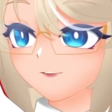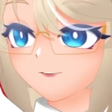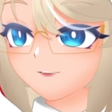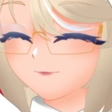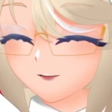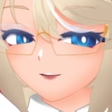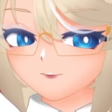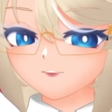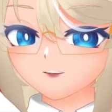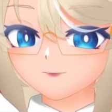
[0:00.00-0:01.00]
somebody
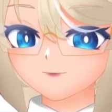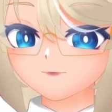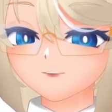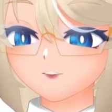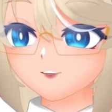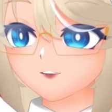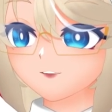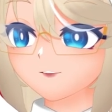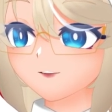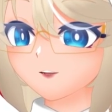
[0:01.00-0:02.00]
who takes
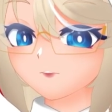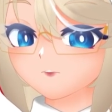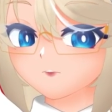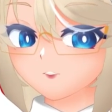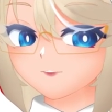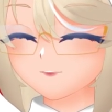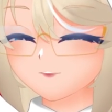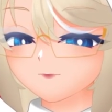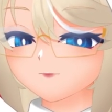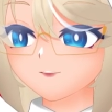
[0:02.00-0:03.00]
commissions, would
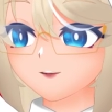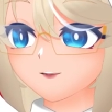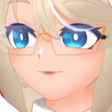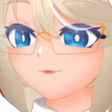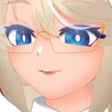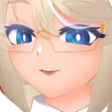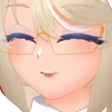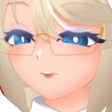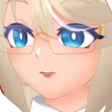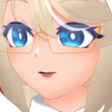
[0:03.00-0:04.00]
you give
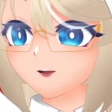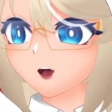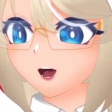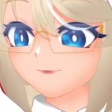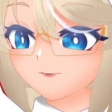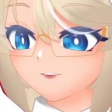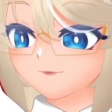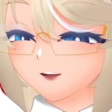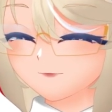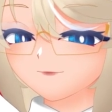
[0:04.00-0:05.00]
your After
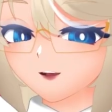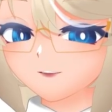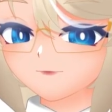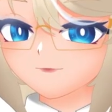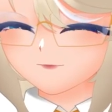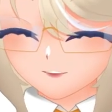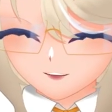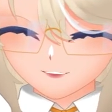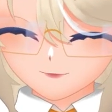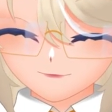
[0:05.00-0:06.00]
Effects file to the client?